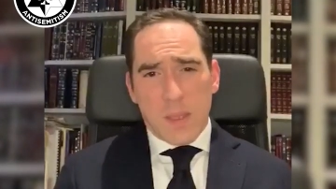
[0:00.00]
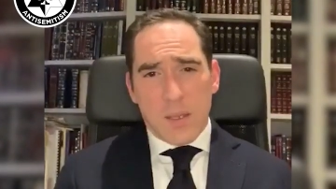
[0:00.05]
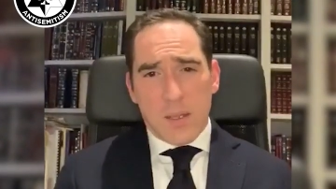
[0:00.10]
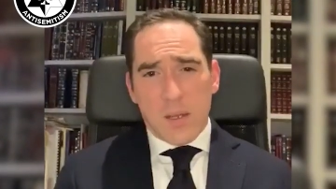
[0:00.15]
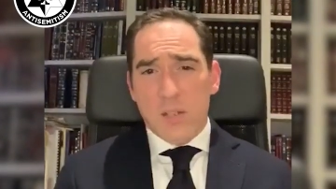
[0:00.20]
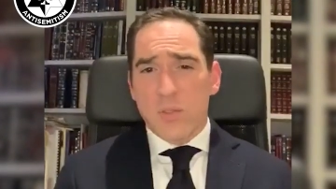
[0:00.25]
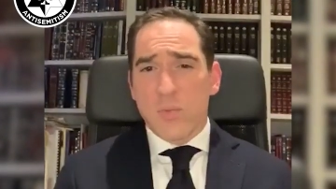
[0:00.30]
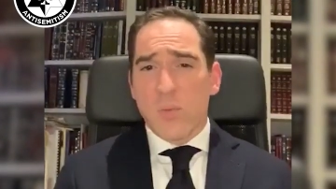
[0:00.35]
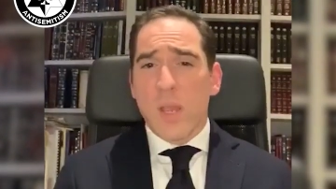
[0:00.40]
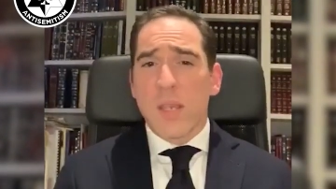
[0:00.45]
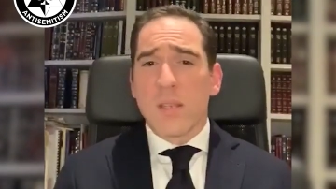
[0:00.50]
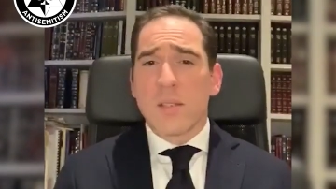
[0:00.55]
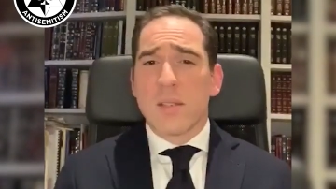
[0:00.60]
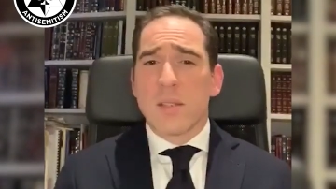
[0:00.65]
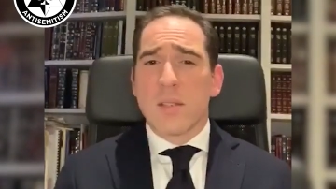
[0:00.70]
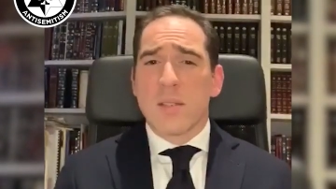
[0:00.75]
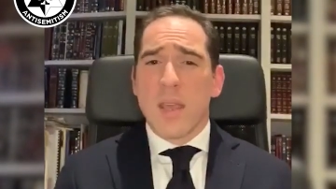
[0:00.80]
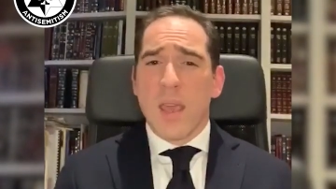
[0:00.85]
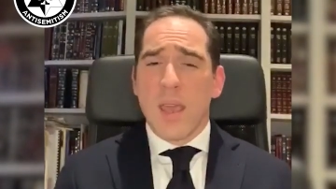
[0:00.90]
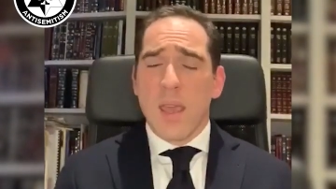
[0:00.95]
It has raised
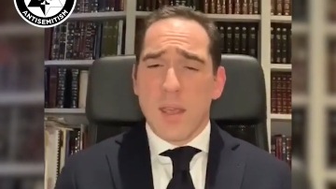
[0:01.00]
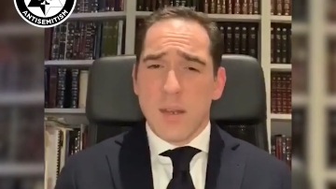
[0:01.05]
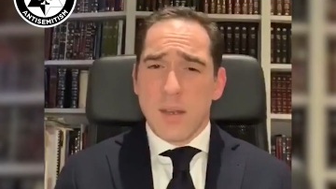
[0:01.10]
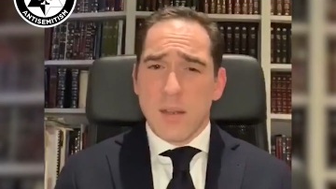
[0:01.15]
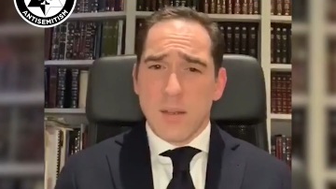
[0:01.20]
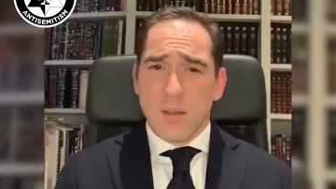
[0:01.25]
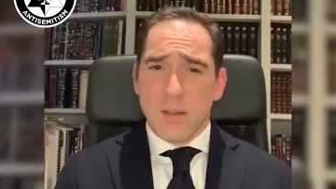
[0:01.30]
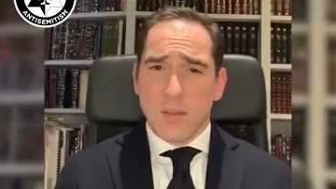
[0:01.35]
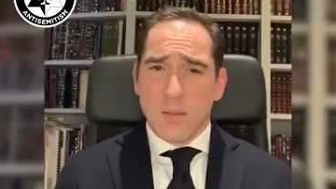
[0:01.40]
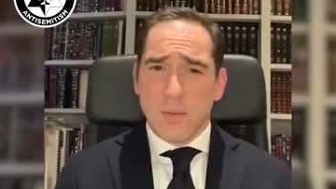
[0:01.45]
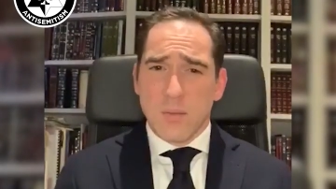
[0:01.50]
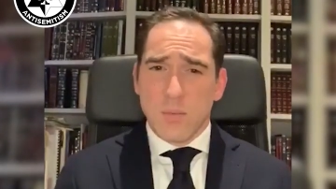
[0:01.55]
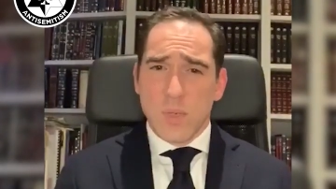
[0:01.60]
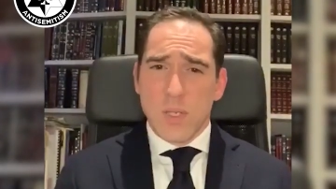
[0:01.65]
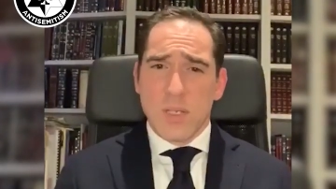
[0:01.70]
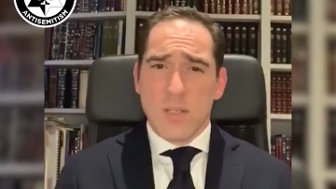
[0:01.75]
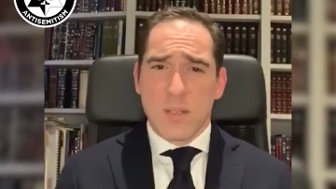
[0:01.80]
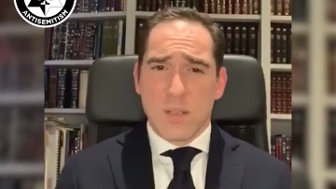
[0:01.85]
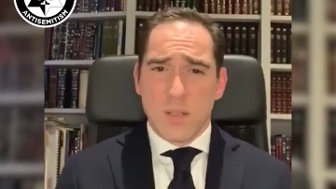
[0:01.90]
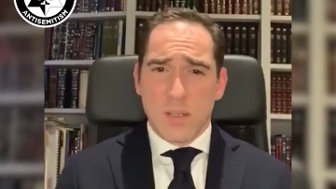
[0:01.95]
its head
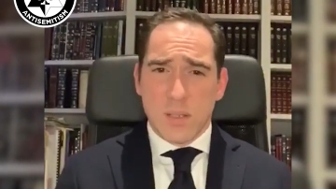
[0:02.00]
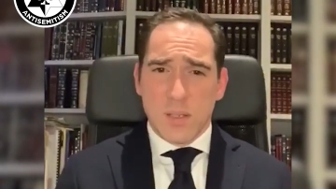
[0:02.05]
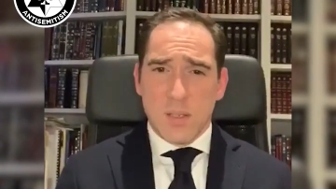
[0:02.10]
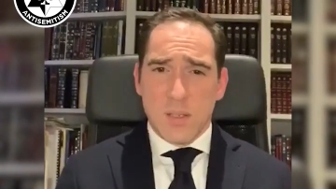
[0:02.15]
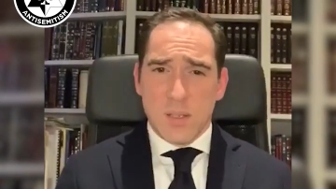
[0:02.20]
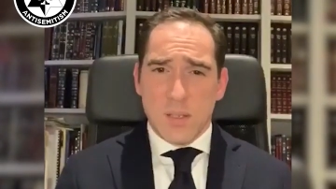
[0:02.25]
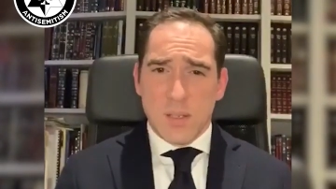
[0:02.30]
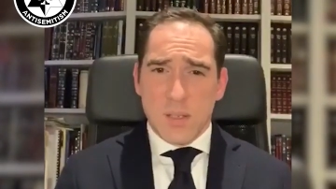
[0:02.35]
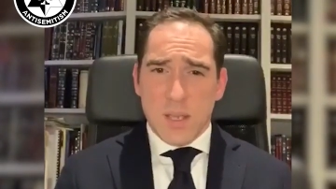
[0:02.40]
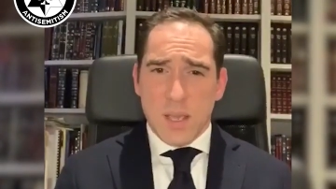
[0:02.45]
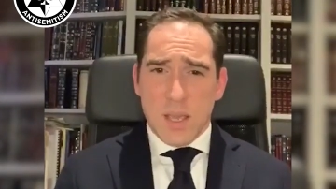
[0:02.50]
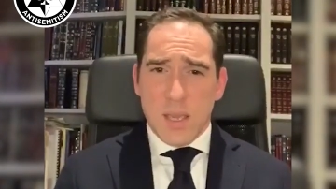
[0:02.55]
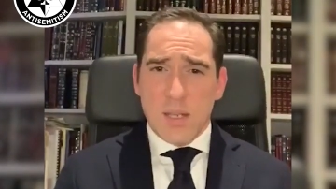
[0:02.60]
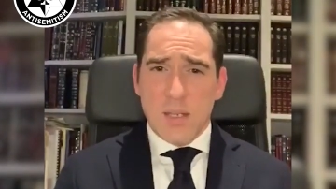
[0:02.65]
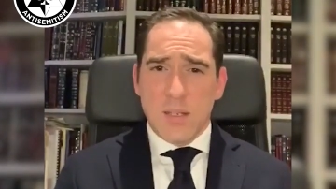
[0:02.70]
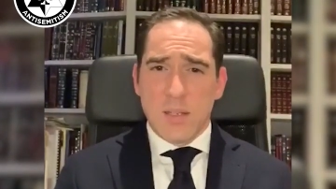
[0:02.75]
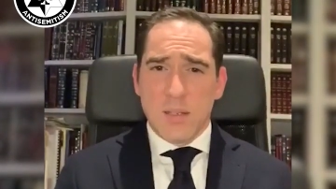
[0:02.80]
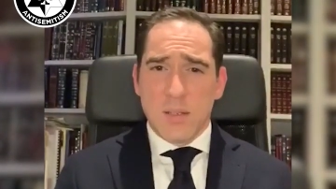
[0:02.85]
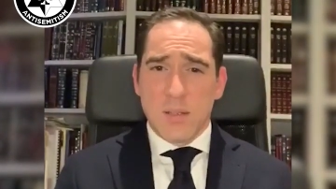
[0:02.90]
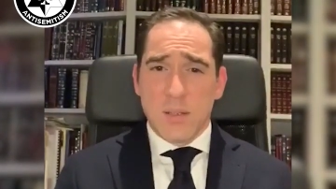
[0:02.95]
recently
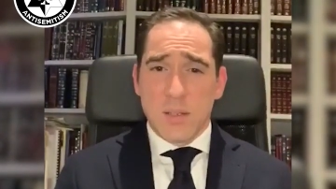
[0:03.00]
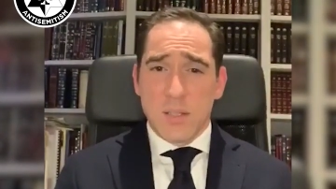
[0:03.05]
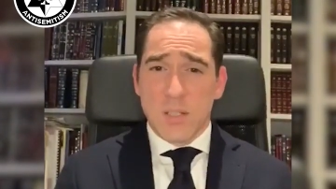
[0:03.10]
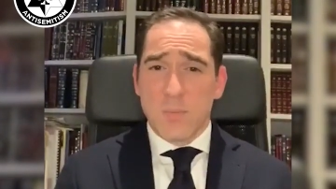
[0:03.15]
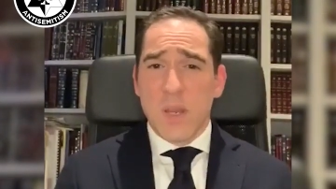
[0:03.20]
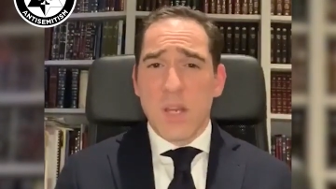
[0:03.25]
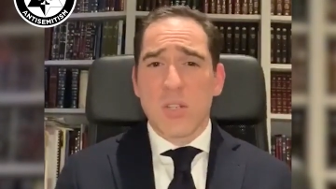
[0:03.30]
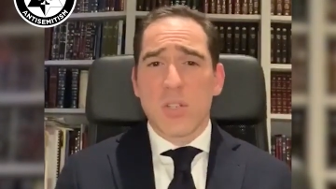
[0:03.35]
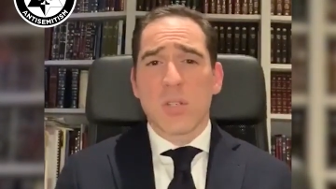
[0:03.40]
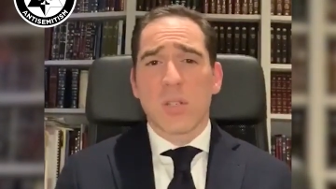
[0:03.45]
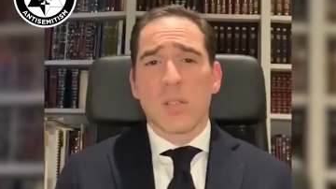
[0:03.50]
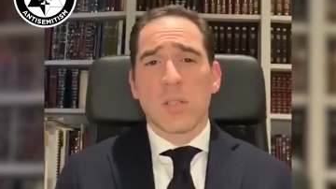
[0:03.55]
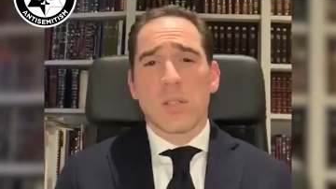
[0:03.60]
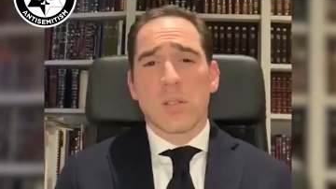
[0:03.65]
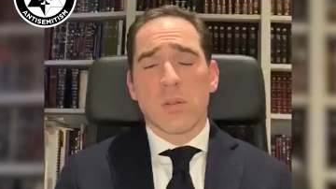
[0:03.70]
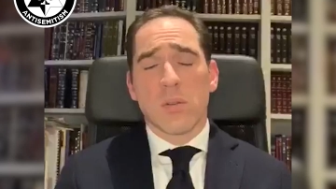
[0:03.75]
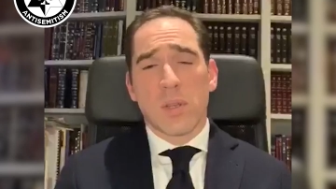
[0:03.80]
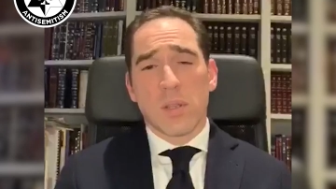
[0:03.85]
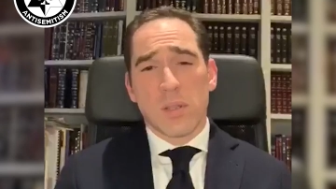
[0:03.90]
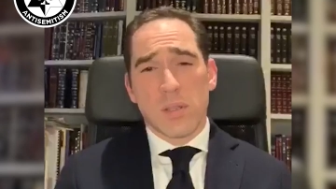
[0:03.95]
and especially
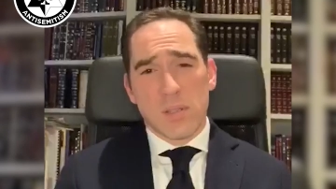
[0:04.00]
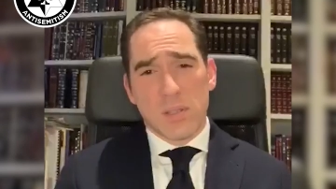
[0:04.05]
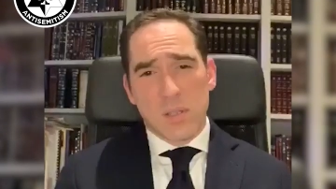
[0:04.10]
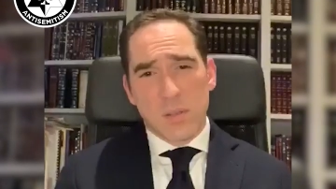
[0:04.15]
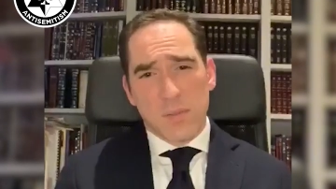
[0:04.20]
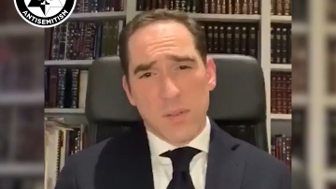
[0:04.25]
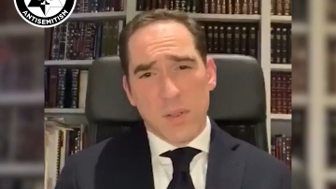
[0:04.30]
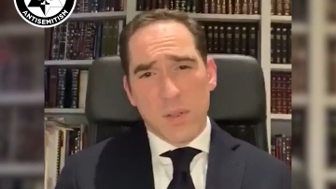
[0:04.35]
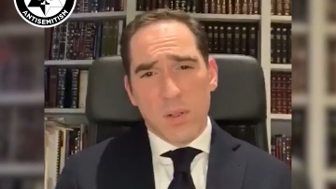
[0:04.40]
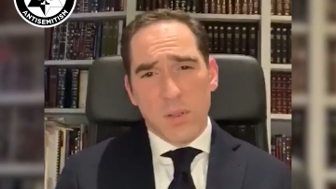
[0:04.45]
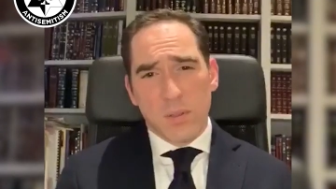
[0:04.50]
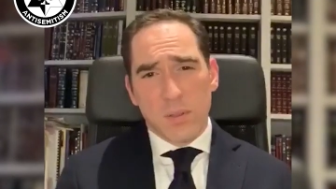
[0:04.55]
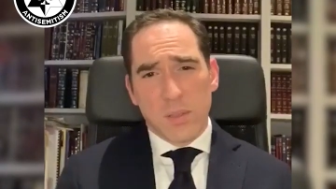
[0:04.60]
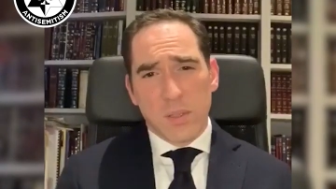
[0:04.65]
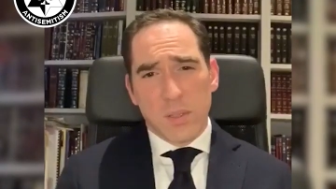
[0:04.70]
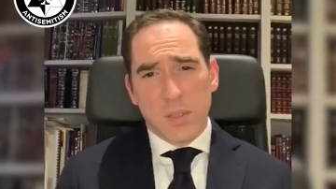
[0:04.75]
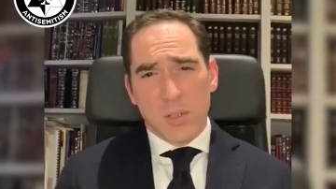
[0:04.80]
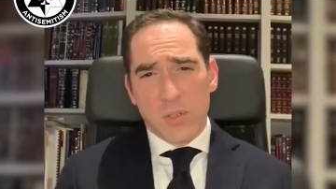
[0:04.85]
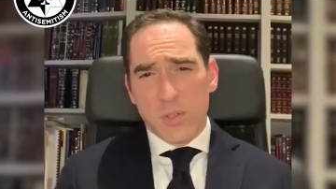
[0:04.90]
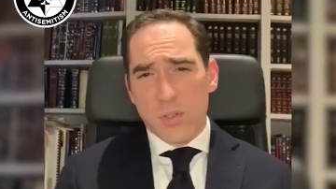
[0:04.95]
during these difficult,
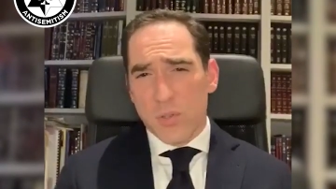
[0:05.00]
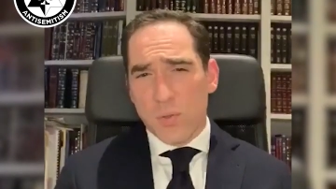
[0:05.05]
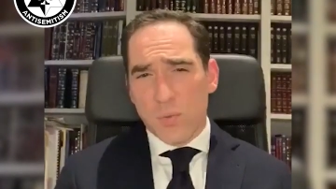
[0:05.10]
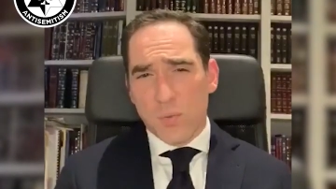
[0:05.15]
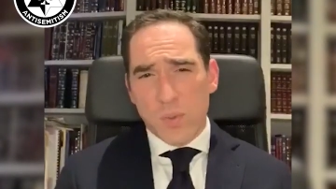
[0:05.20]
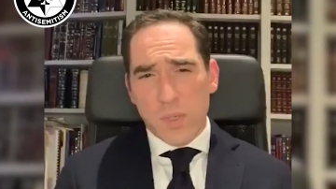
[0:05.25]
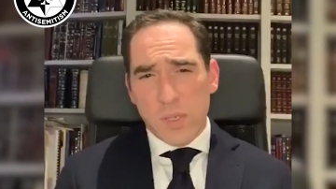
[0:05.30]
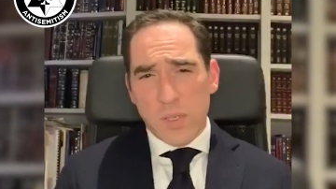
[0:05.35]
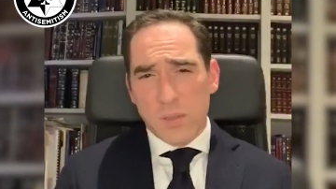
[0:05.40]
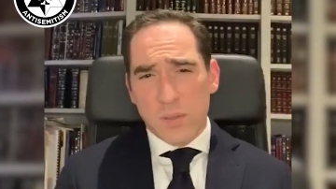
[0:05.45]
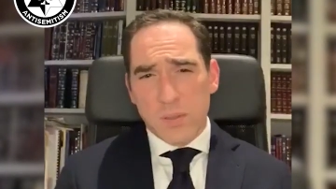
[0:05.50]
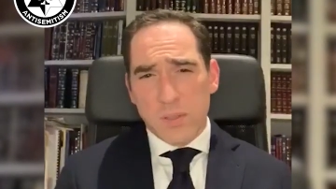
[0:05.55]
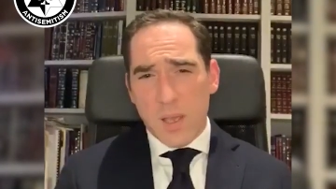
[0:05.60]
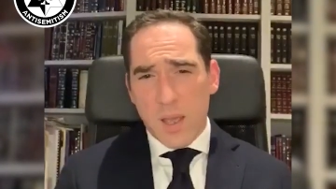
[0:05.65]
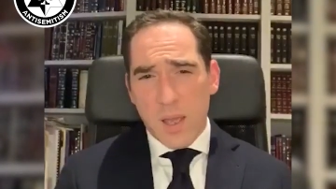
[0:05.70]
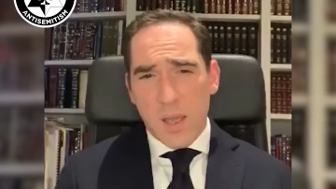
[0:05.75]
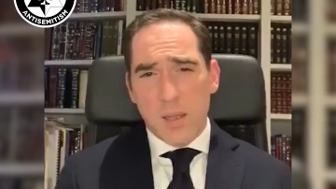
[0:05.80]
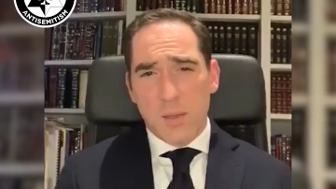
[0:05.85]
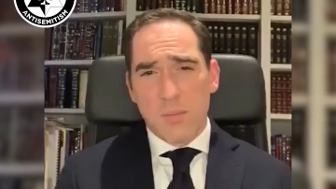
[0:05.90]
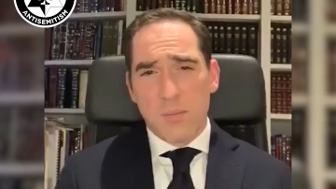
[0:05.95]
surreal
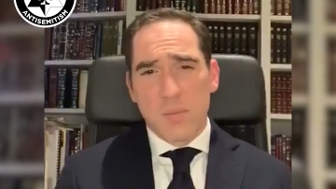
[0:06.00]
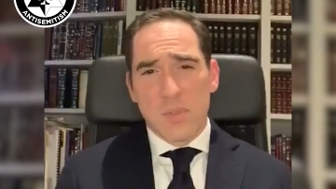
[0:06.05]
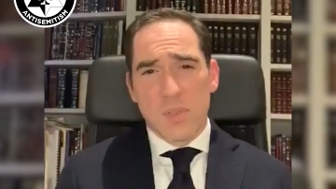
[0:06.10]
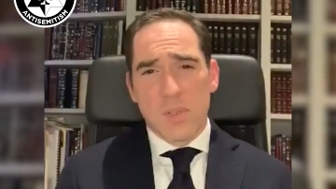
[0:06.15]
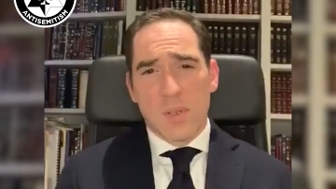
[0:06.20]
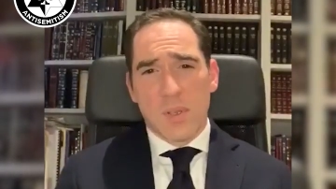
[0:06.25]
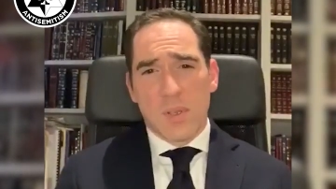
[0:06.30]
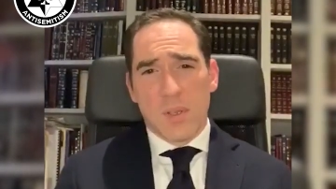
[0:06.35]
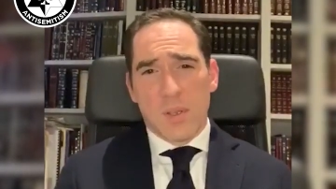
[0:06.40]
times,